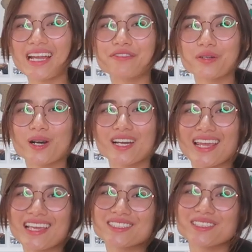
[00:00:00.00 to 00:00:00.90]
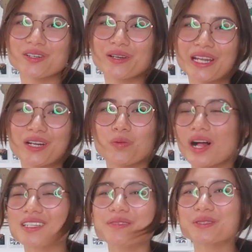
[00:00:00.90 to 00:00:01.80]
Hey everyone, Angel Yeo here.
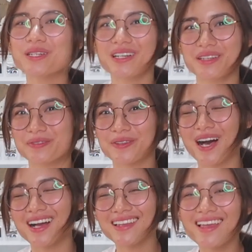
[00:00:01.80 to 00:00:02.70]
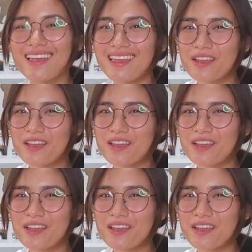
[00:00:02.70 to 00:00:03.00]
Welcome to another vlog.